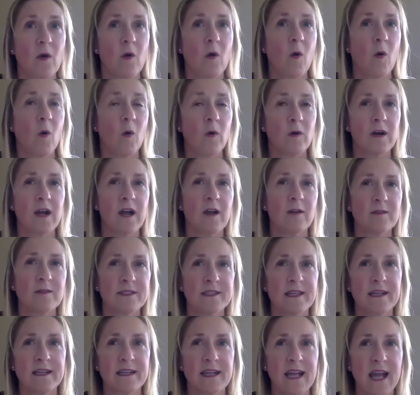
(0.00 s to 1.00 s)
or
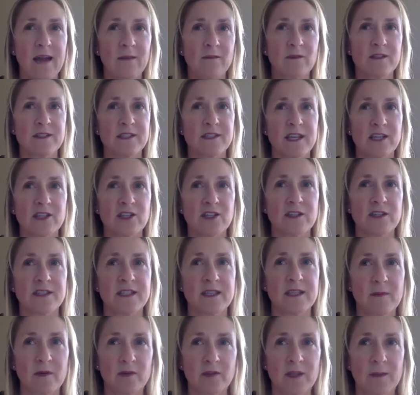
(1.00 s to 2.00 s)
outside conversations
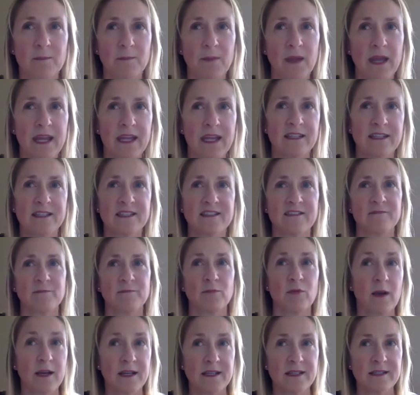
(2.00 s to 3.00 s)
about the pains of
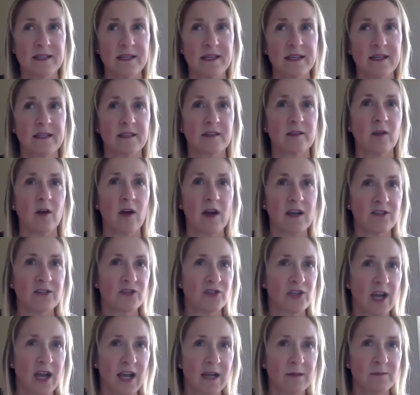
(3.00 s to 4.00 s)
pricing and lost
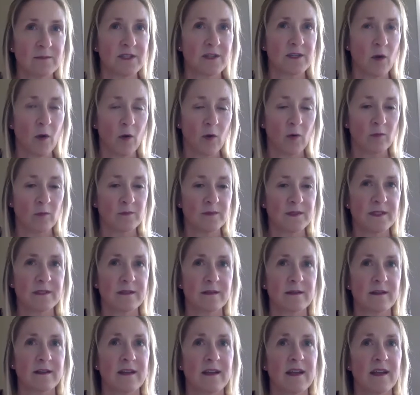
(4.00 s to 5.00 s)
jobs and homes,
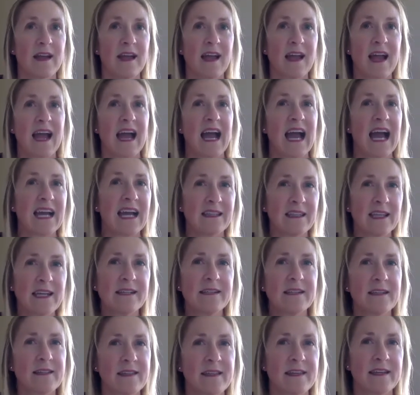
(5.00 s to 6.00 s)
I like
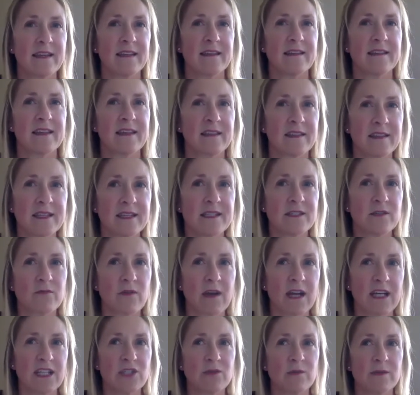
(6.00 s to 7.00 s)
to think that these
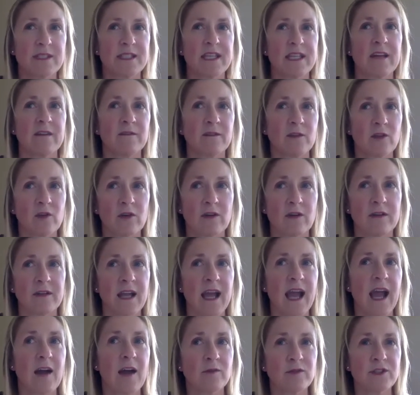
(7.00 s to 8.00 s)
graduates have learned
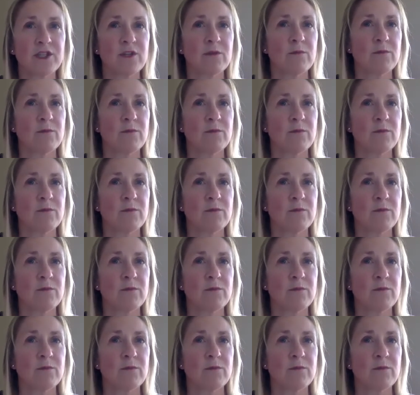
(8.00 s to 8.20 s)
how to